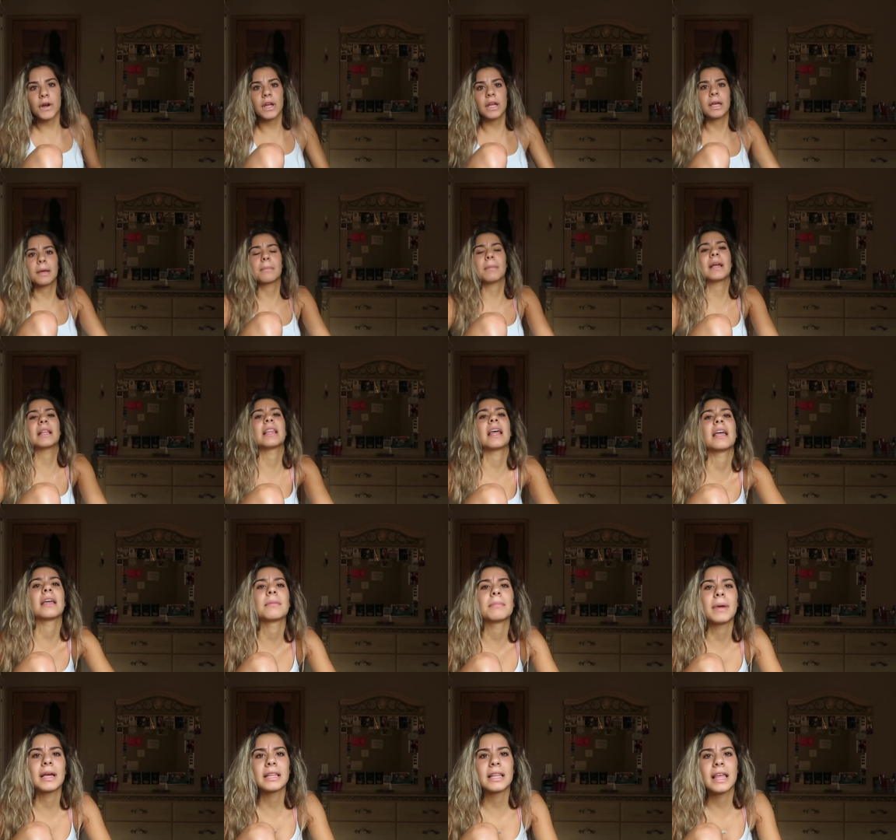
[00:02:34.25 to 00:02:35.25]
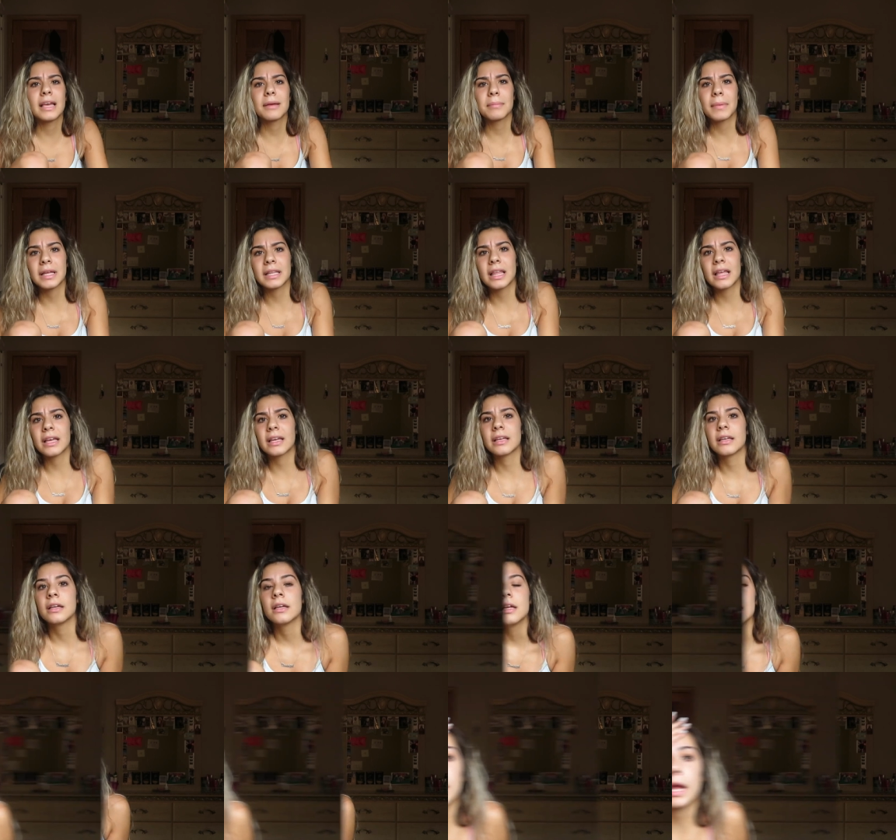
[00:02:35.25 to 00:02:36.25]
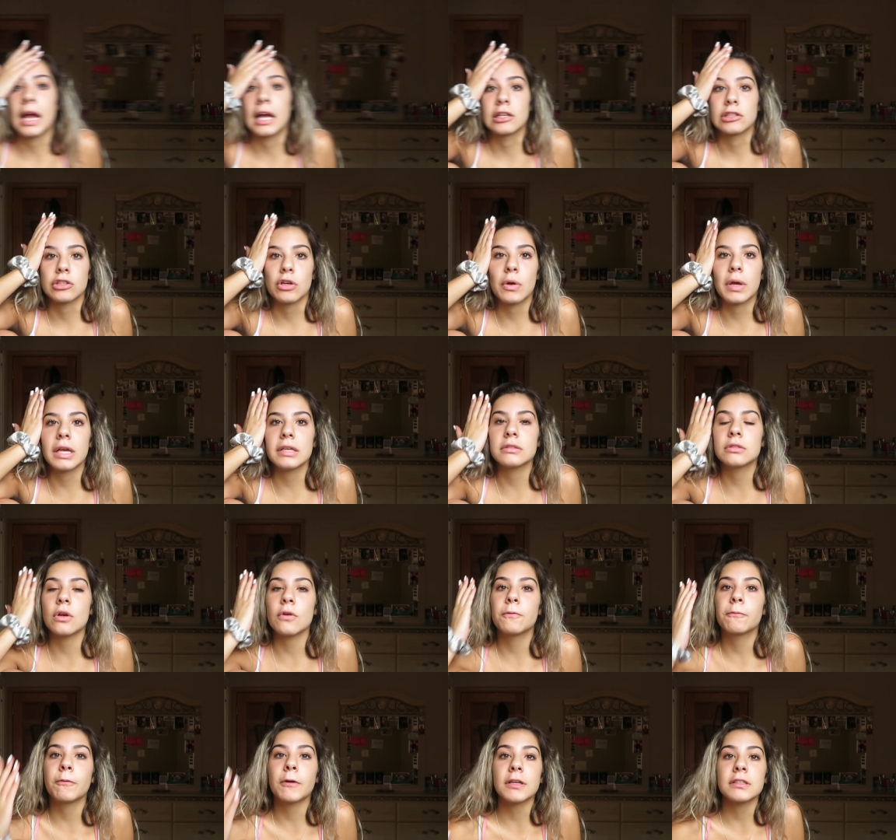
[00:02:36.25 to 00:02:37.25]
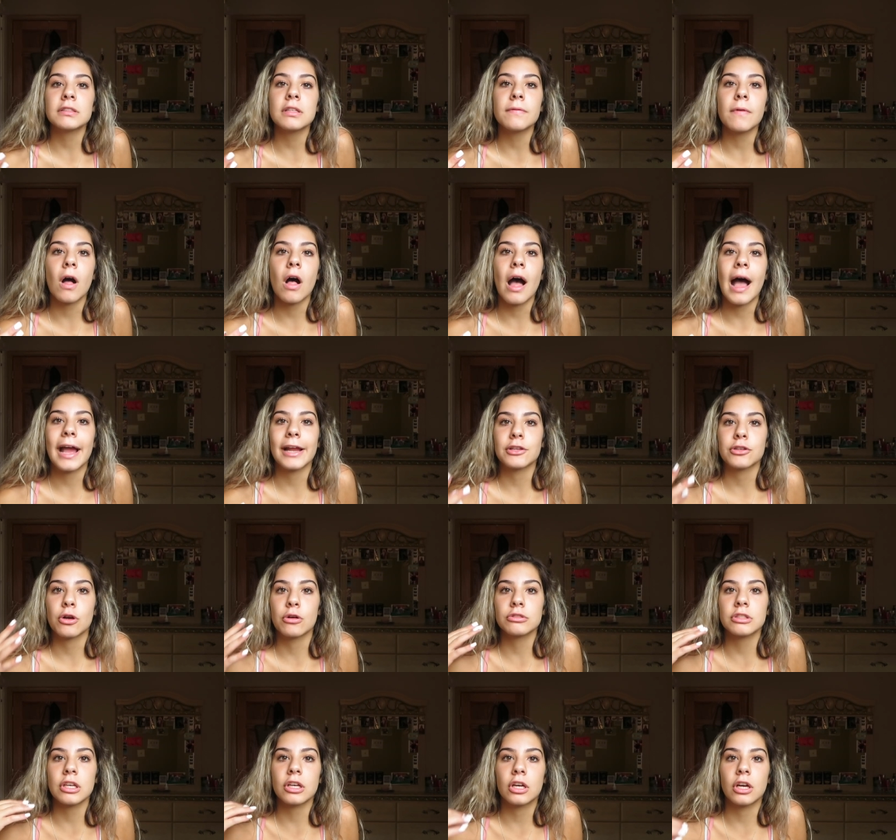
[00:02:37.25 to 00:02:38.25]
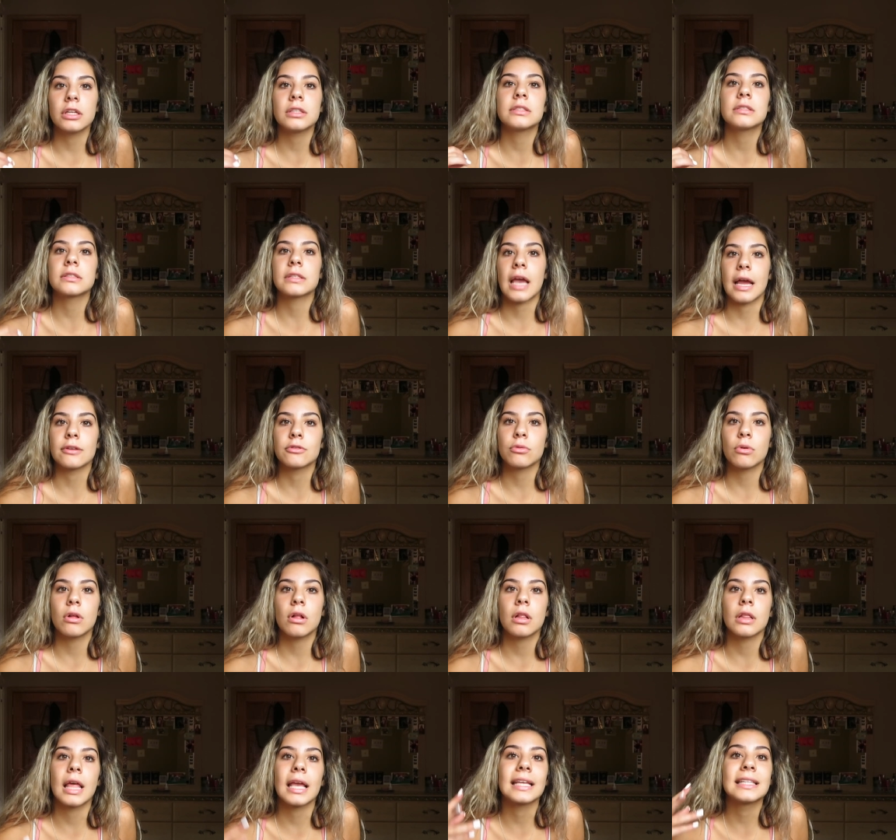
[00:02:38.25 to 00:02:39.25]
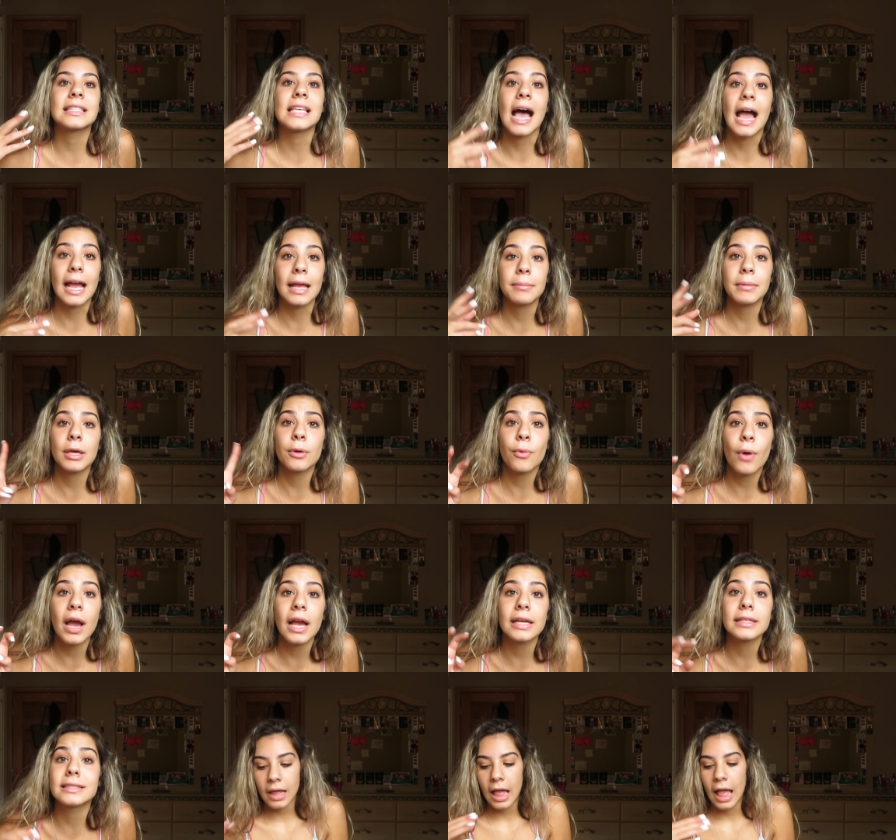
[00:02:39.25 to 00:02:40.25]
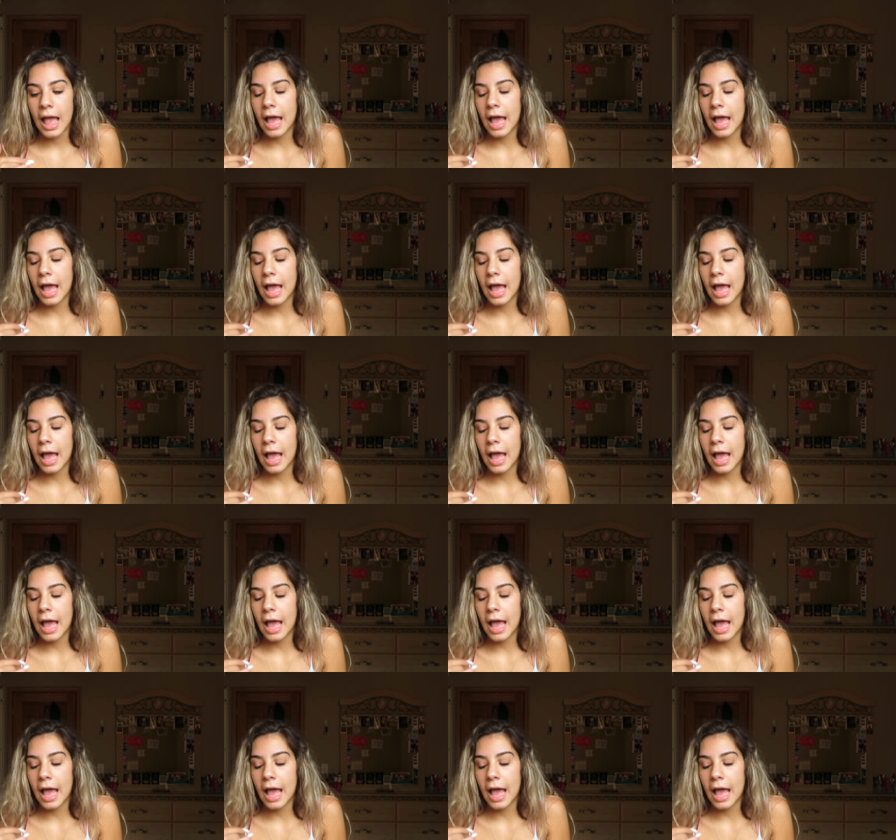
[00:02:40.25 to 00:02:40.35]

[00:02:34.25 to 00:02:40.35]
Break my leg, my leg, my leg. Oh my gosh. Okay, so first of all, I chose a good schedule, like timing wise.